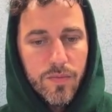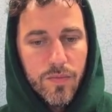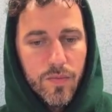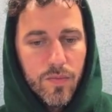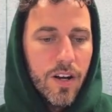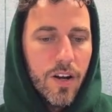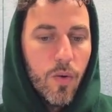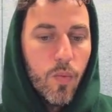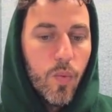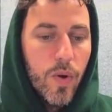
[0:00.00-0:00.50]

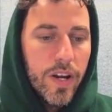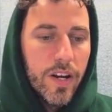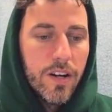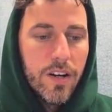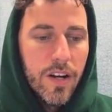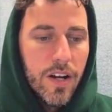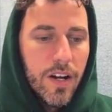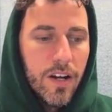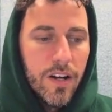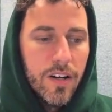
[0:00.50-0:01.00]
aware
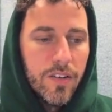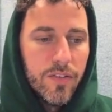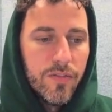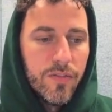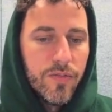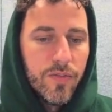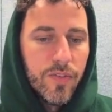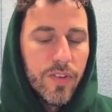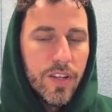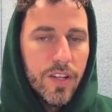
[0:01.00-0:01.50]

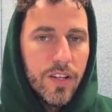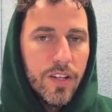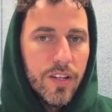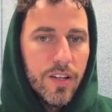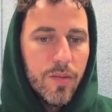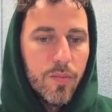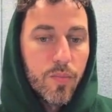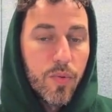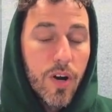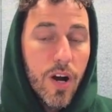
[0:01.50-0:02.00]
of the
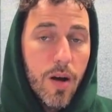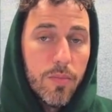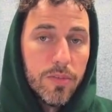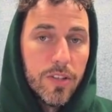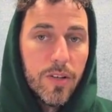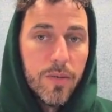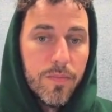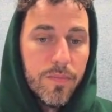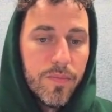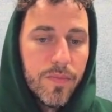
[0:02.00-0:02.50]

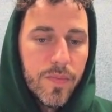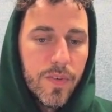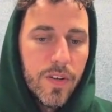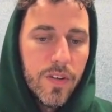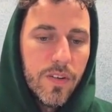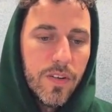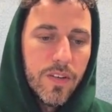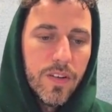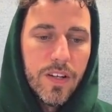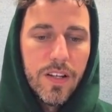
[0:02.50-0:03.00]
problem
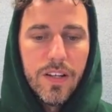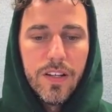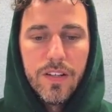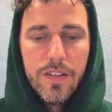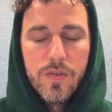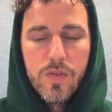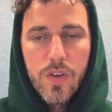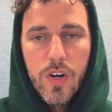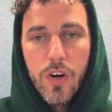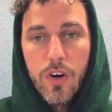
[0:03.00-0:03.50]

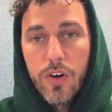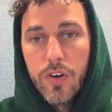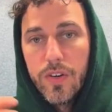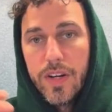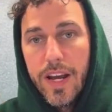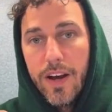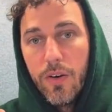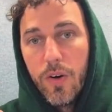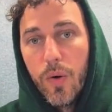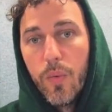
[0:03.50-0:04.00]
and are
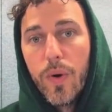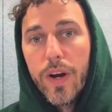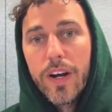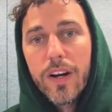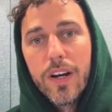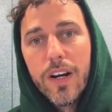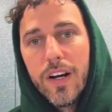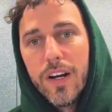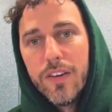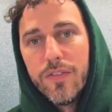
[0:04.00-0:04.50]
now aware
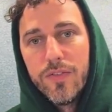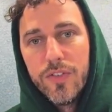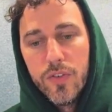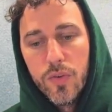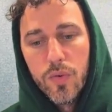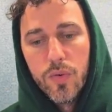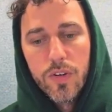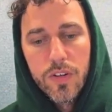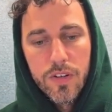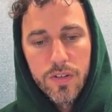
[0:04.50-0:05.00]
of
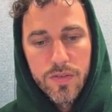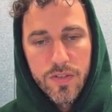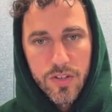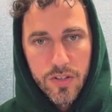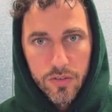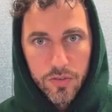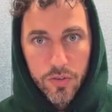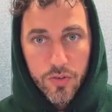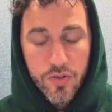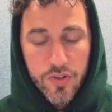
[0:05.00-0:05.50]
your
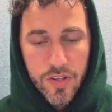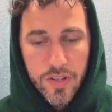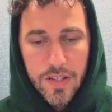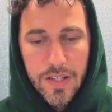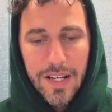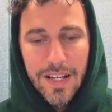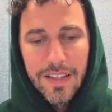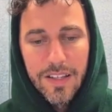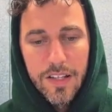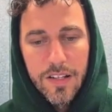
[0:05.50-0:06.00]
solution.
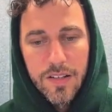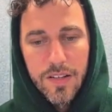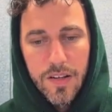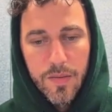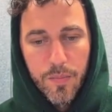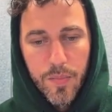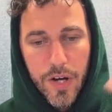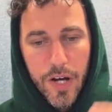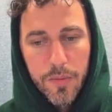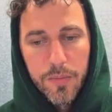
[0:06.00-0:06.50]
And then
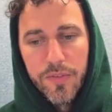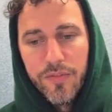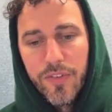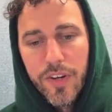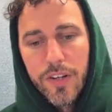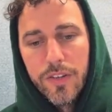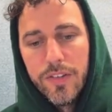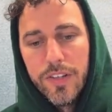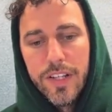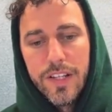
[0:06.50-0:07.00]
bottom of
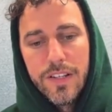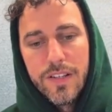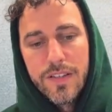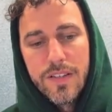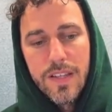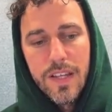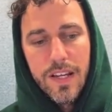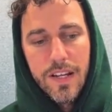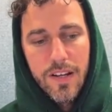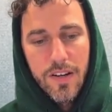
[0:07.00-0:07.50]
funnel is
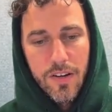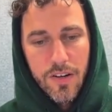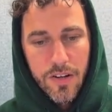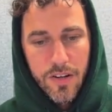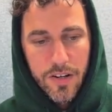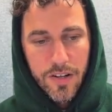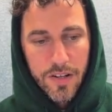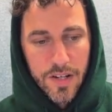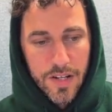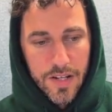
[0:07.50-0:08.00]
they
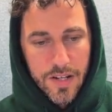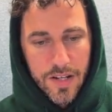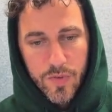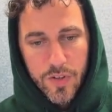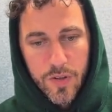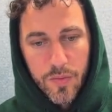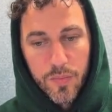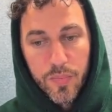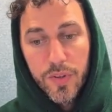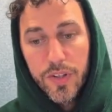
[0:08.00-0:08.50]
are
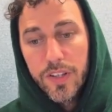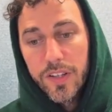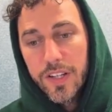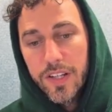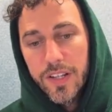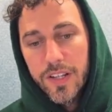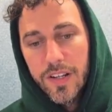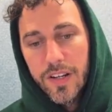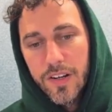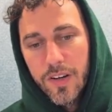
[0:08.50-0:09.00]

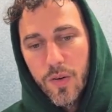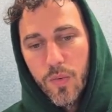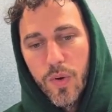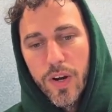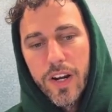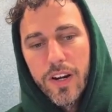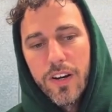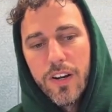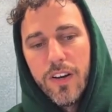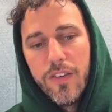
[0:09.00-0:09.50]
completely
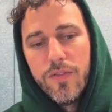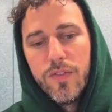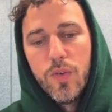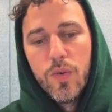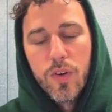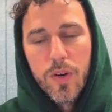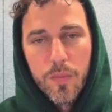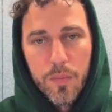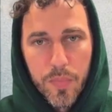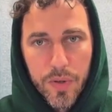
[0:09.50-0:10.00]
aware of
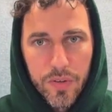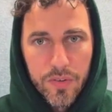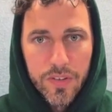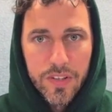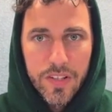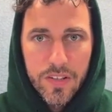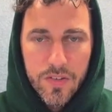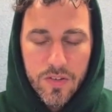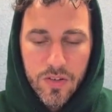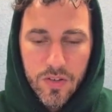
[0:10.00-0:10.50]
your
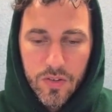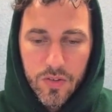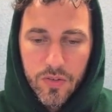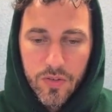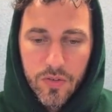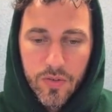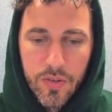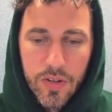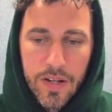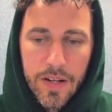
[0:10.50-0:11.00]
ability
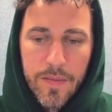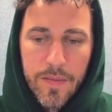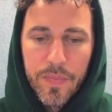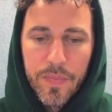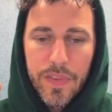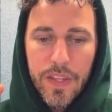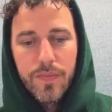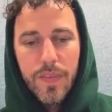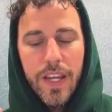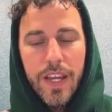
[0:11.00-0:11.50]
to
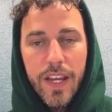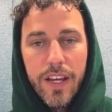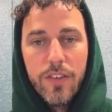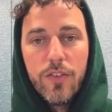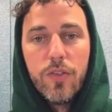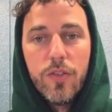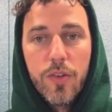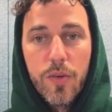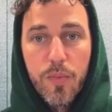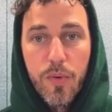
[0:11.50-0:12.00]

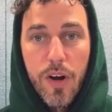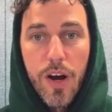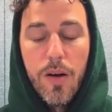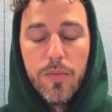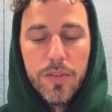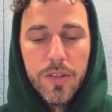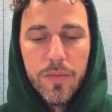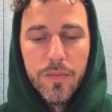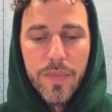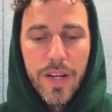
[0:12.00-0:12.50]
handle the
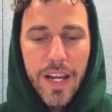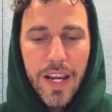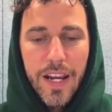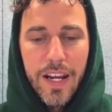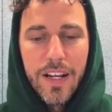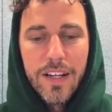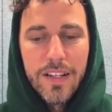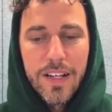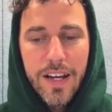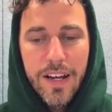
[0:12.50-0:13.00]
problem
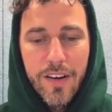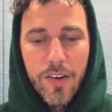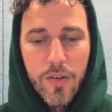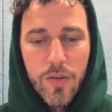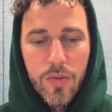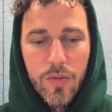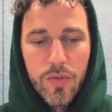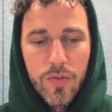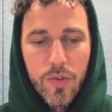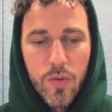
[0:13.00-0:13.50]
and
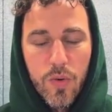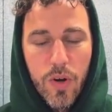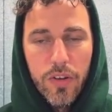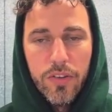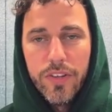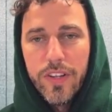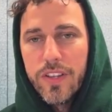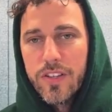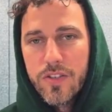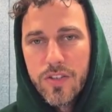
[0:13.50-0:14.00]
how
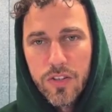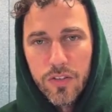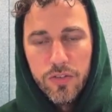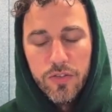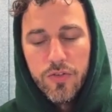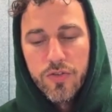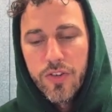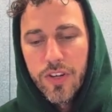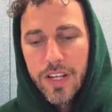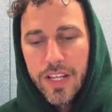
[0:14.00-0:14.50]
quality the
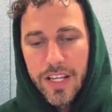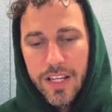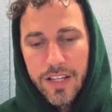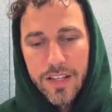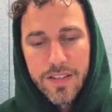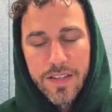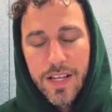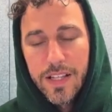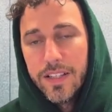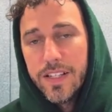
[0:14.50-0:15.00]
solution
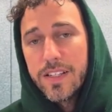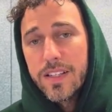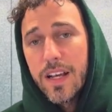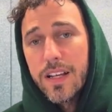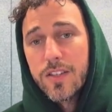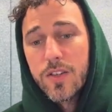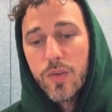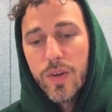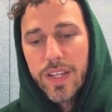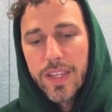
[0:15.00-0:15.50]
is. At least
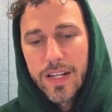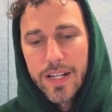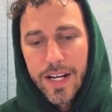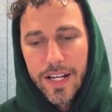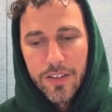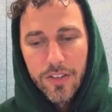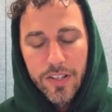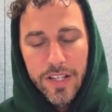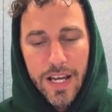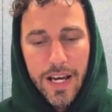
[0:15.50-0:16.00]
that's the way that I
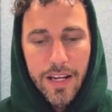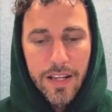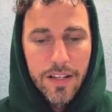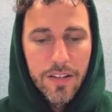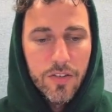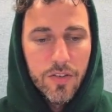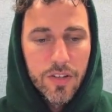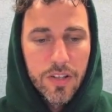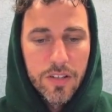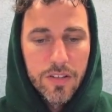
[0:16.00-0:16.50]
look at it.
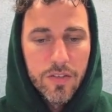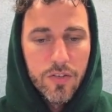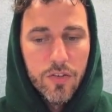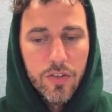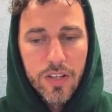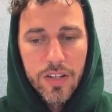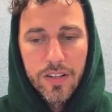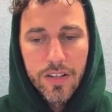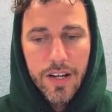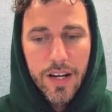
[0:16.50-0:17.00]
You
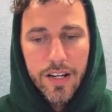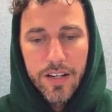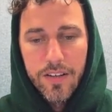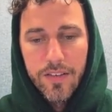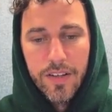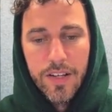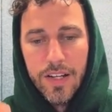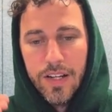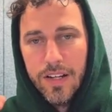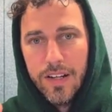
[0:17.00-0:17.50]
can kind
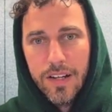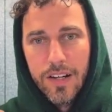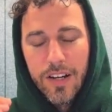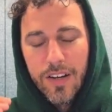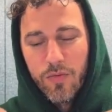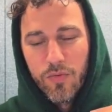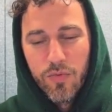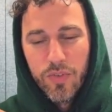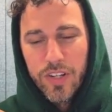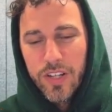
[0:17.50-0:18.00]
of
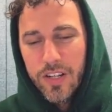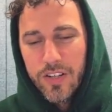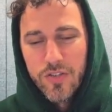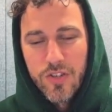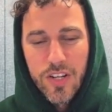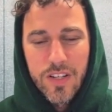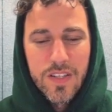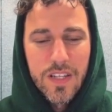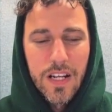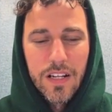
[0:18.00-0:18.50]

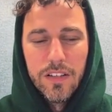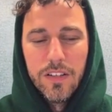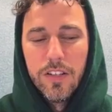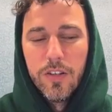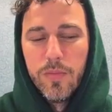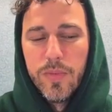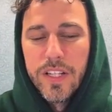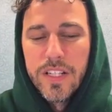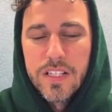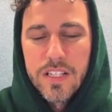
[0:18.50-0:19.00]
readjust that a
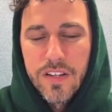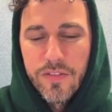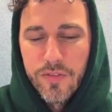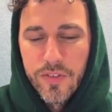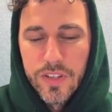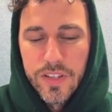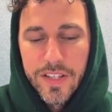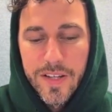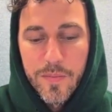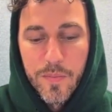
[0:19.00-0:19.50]
little bit
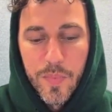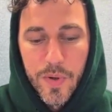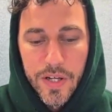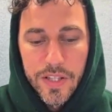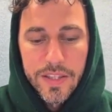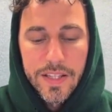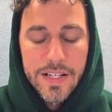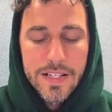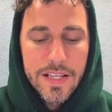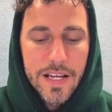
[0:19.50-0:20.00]
differently,
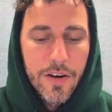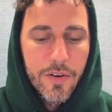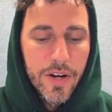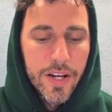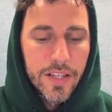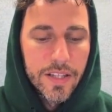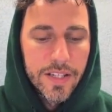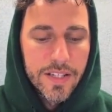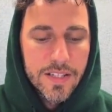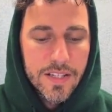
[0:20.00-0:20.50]
but that's how I
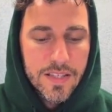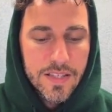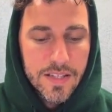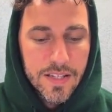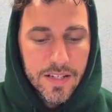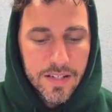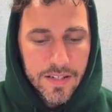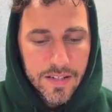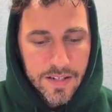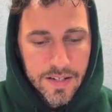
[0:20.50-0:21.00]
like to
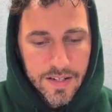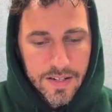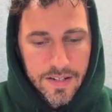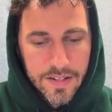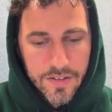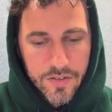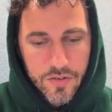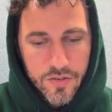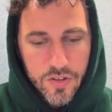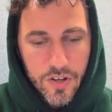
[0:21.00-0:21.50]
see it.
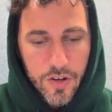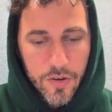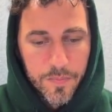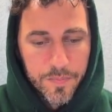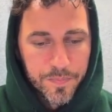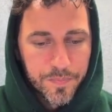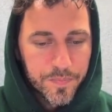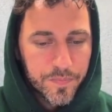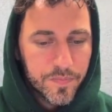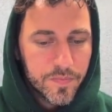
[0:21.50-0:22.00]
So
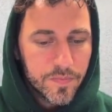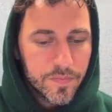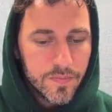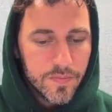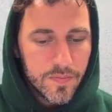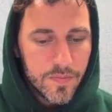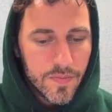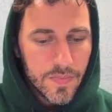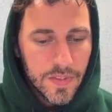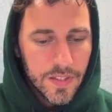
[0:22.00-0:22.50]

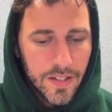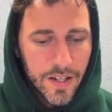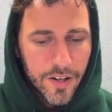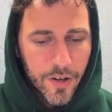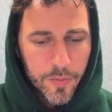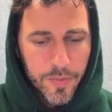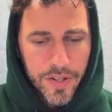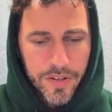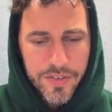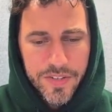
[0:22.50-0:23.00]
I
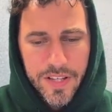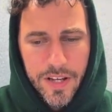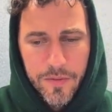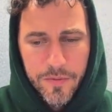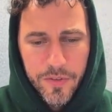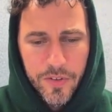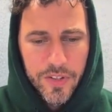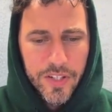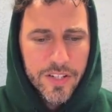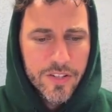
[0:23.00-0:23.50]
hope that was
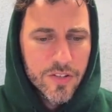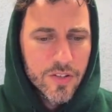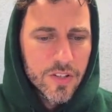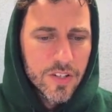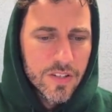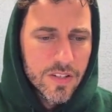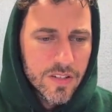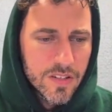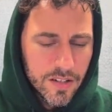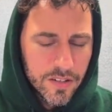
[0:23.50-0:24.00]
helpful. That's
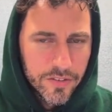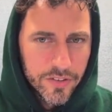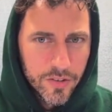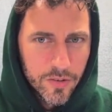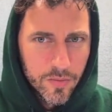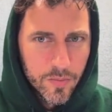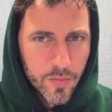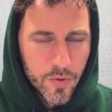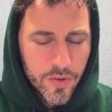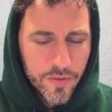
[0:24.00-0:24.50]
just a
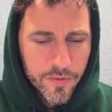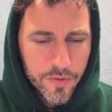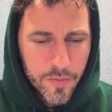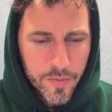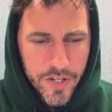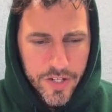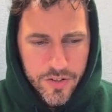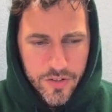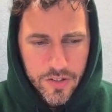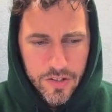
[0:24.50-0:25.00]
little more
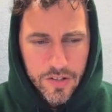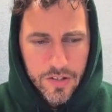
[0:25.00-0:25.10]
information